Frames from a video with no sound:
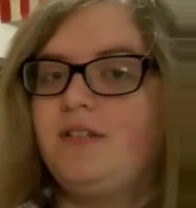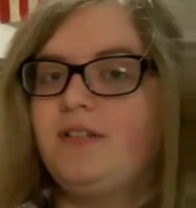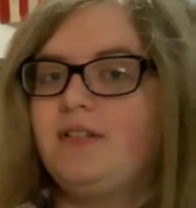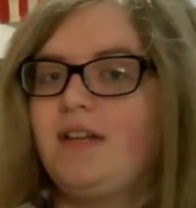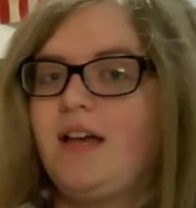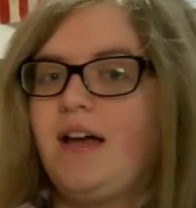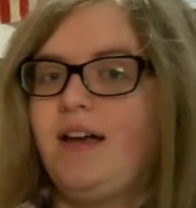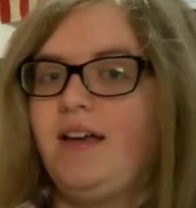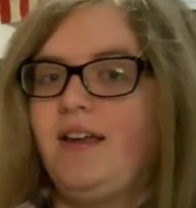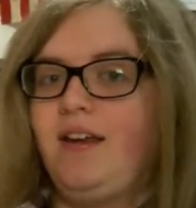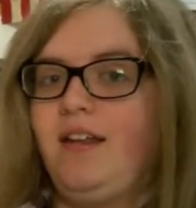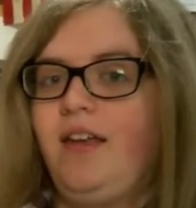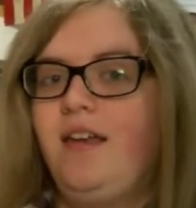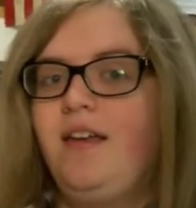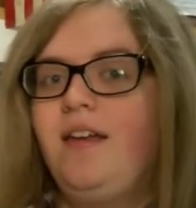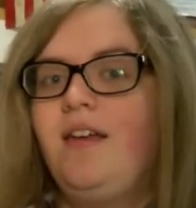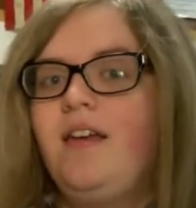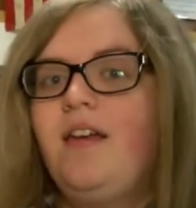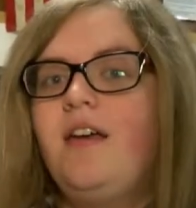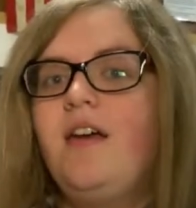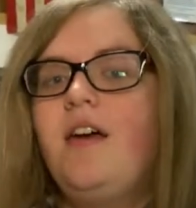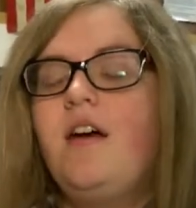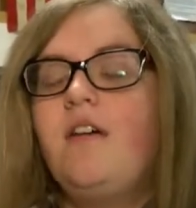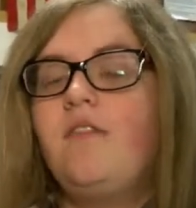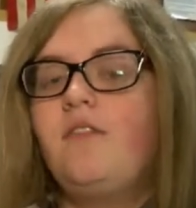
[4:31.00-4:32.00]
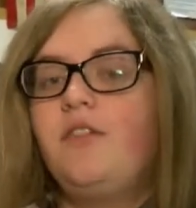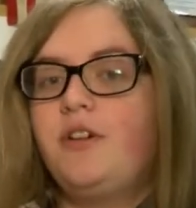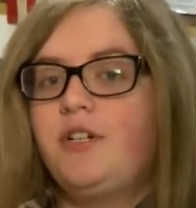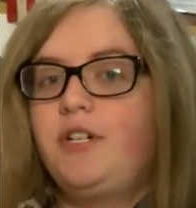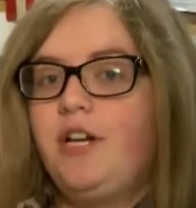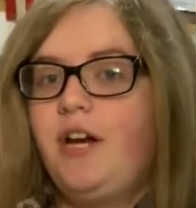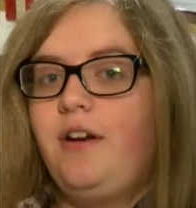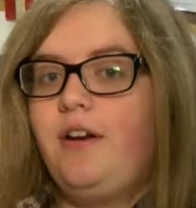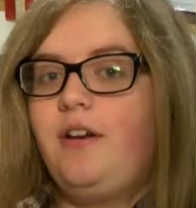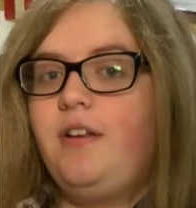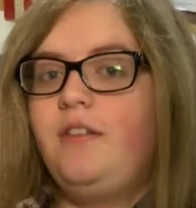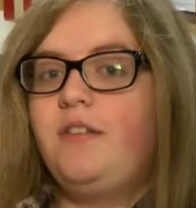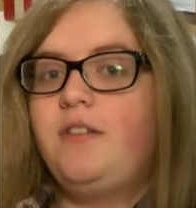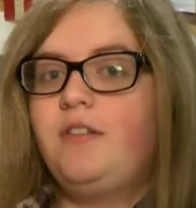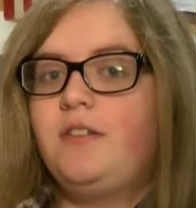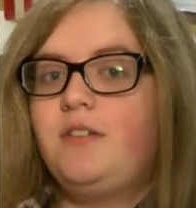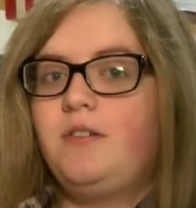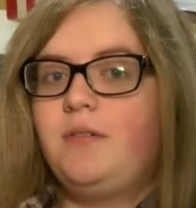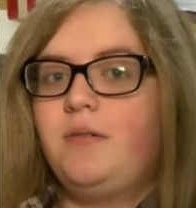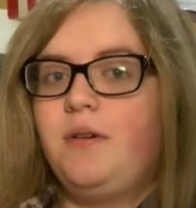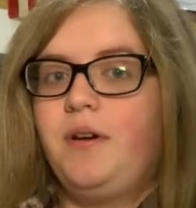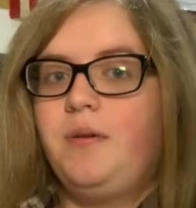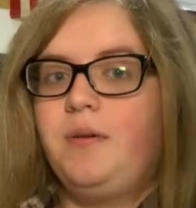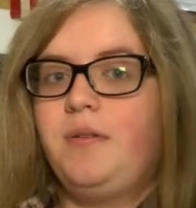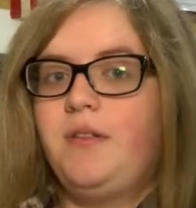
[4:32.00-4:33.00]
Society for sharing this
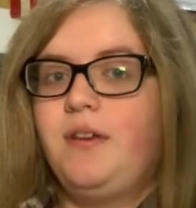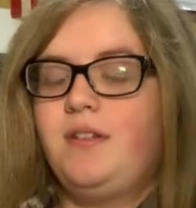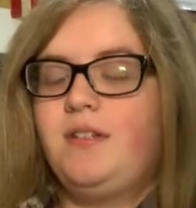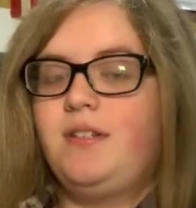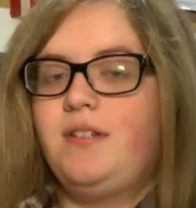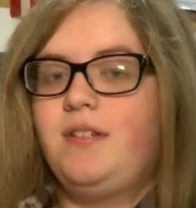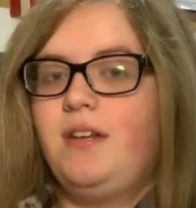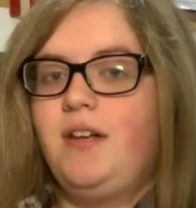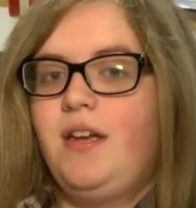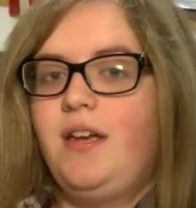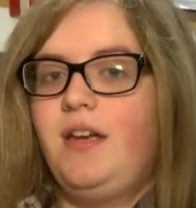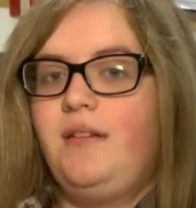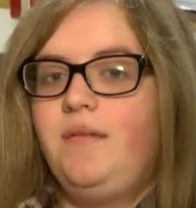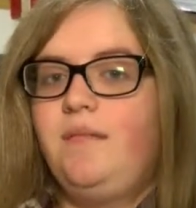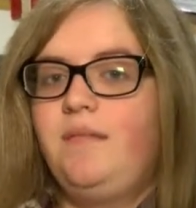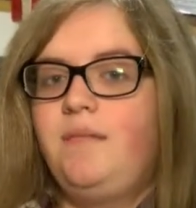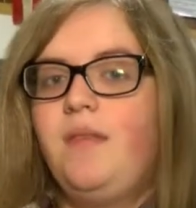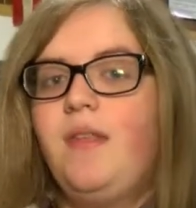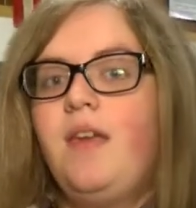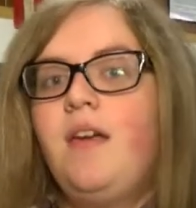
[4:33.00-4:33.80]
story with us today.